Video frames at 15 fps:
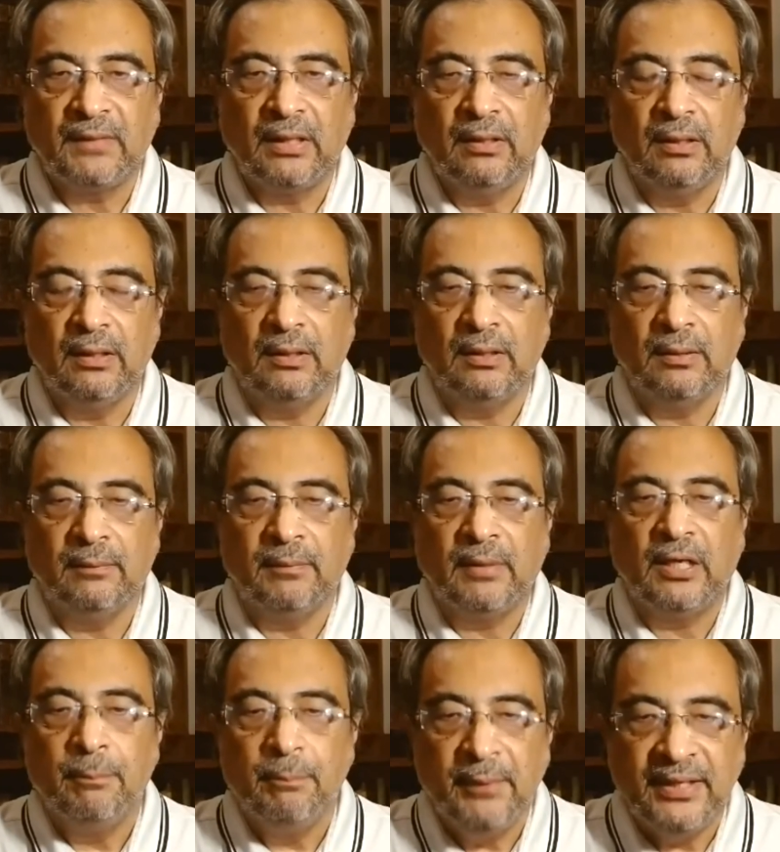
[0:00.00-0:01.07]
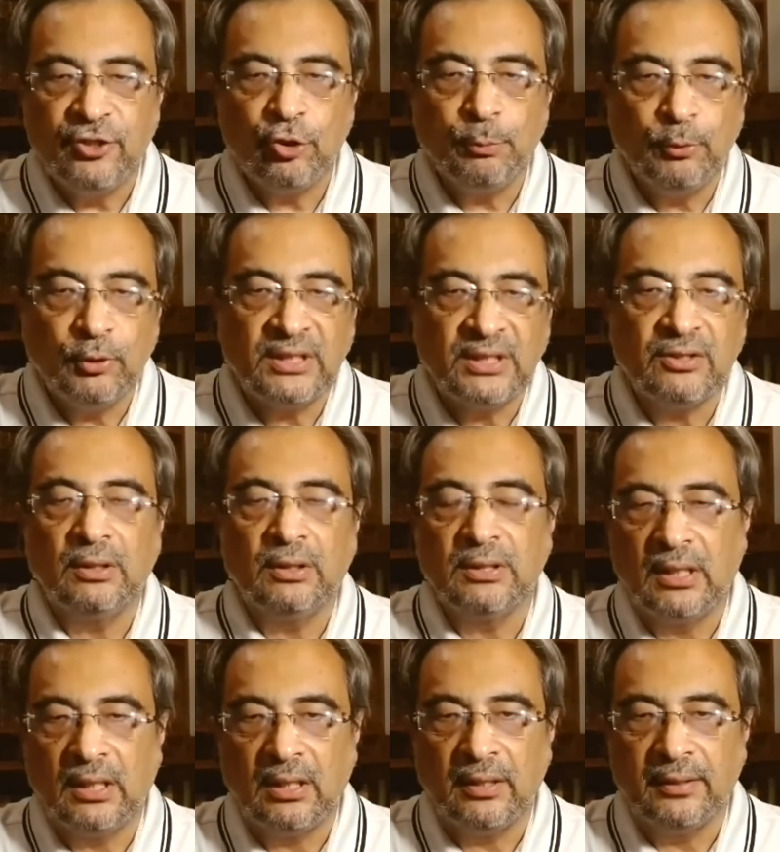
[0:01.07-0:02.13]
uh, are meant to put us on
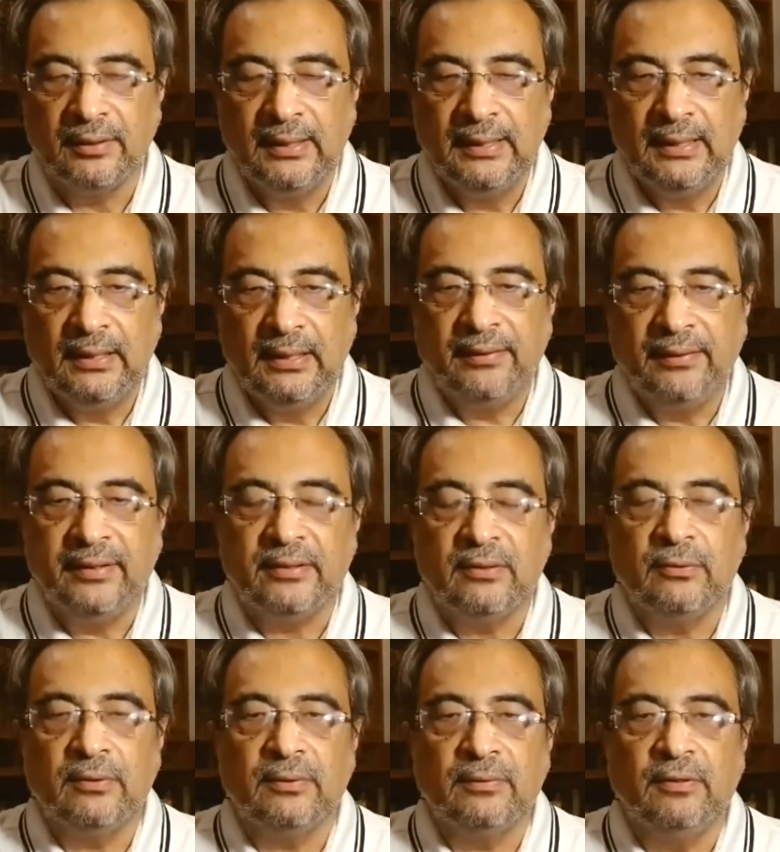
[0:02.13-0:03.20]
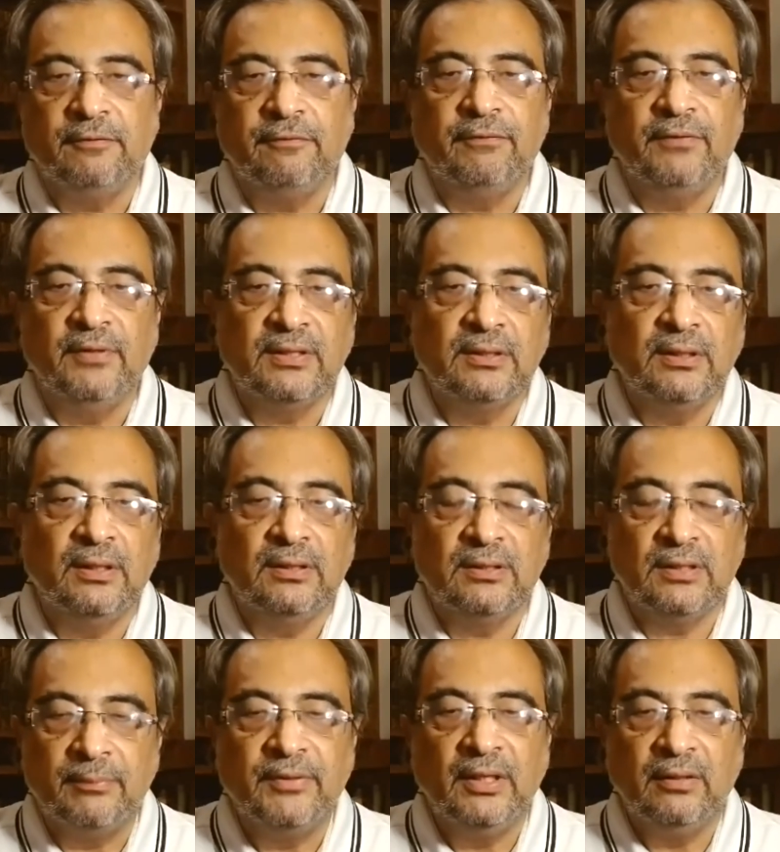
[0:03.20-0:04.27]
guard that uh, if this
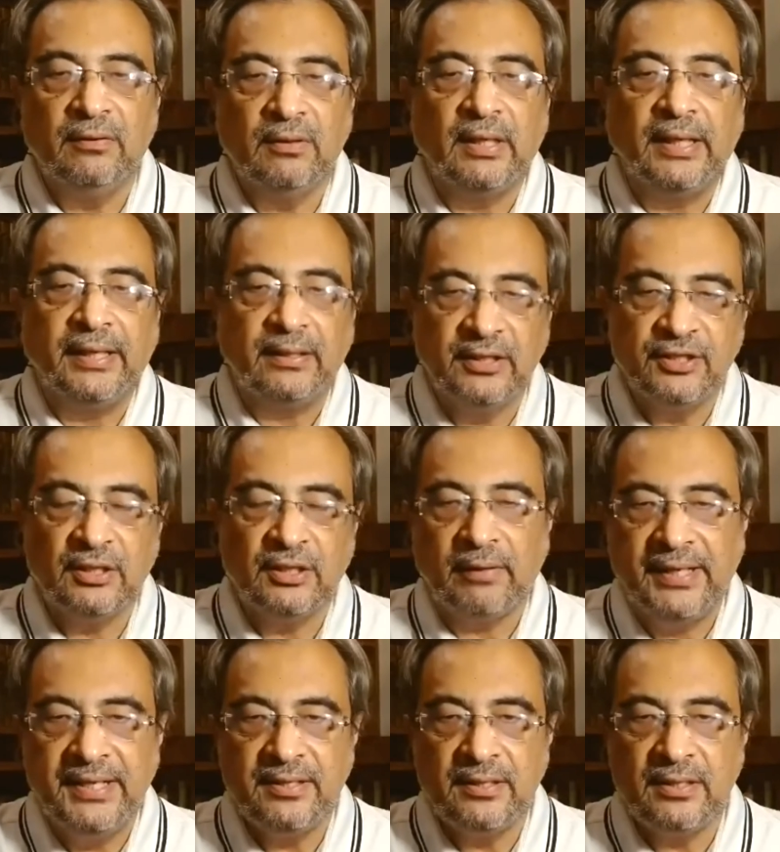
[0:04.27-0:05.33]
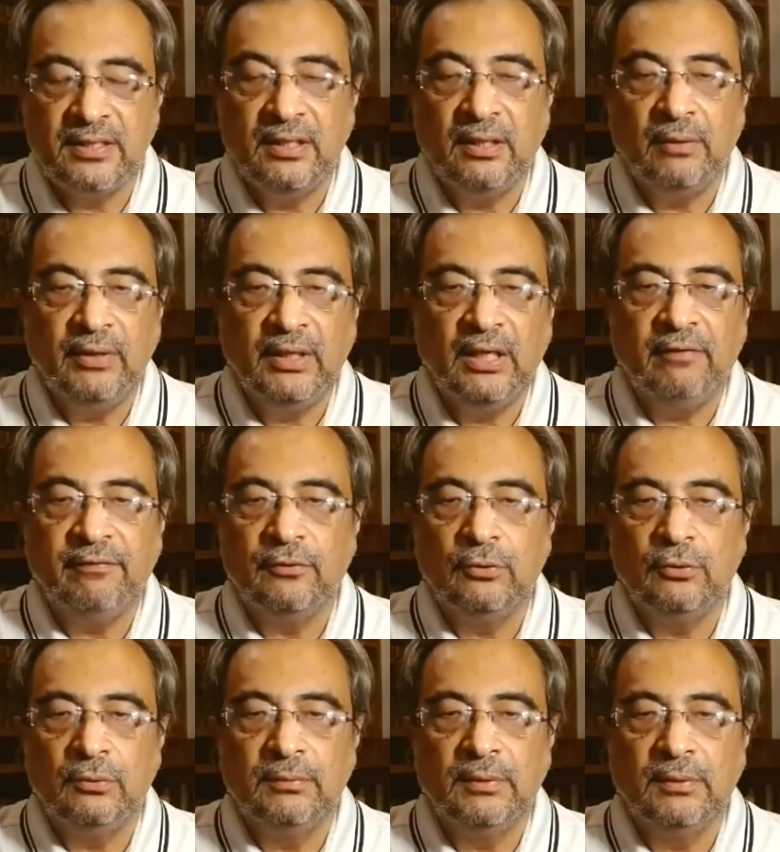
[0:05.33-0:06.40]
something like this arises then we have
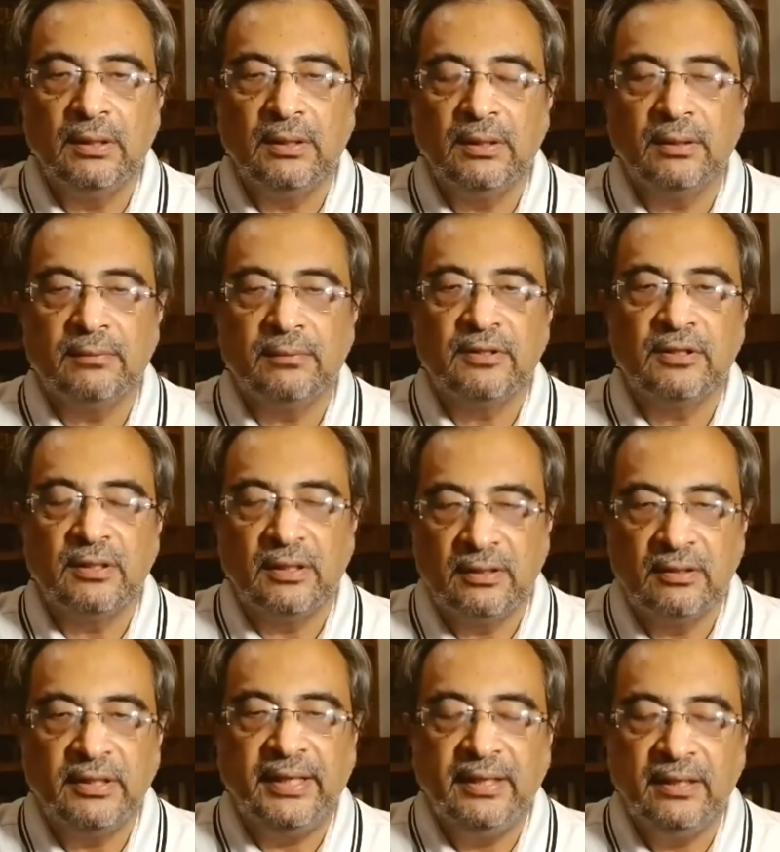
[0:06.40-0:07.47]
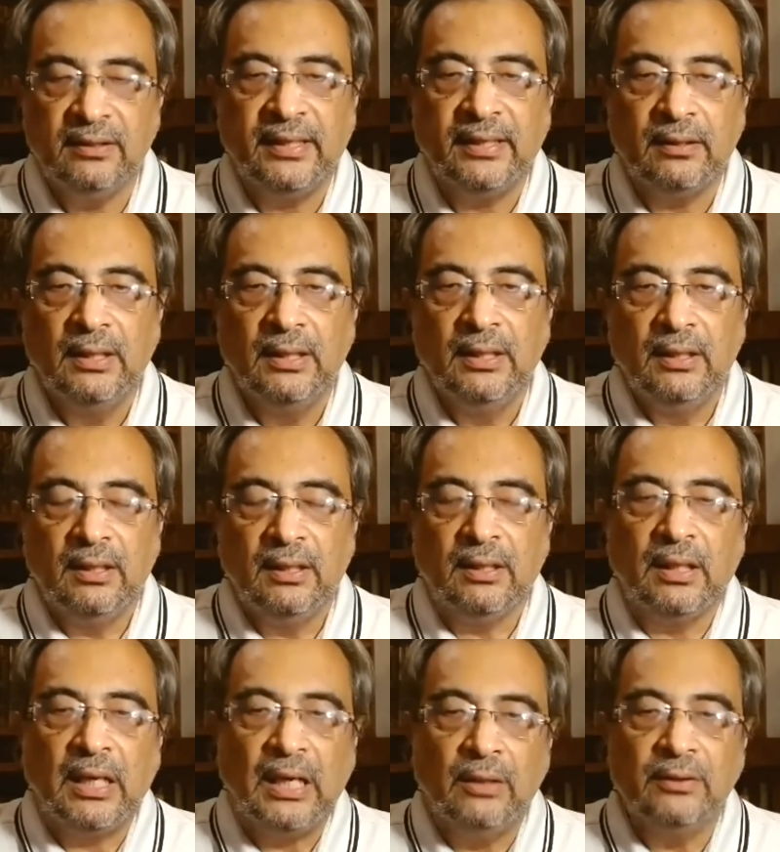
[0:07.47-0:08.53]
to uh, think that uh,
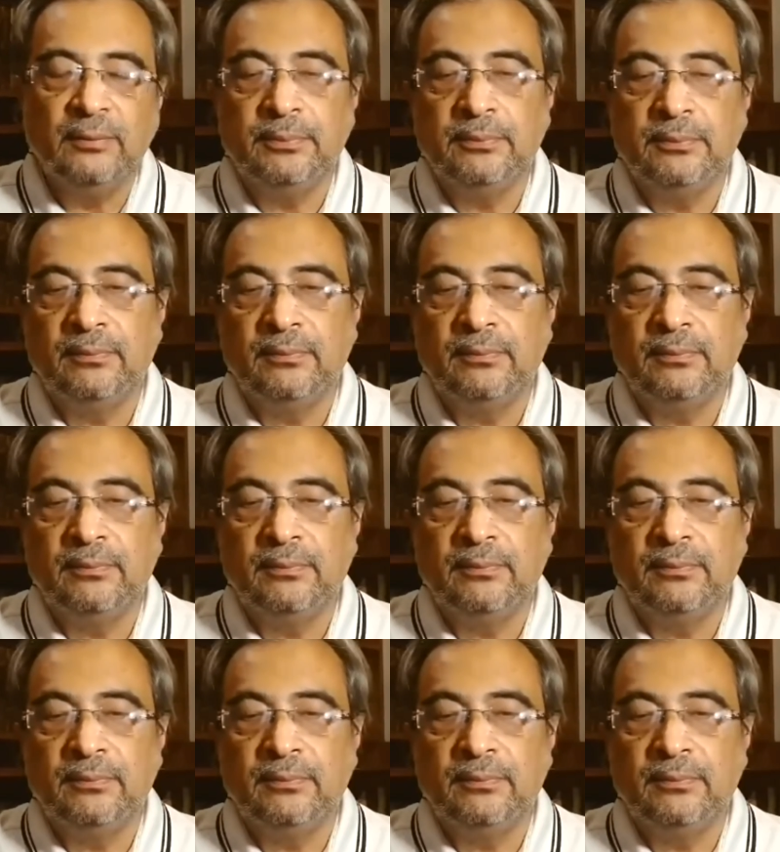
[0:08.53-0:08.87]
how the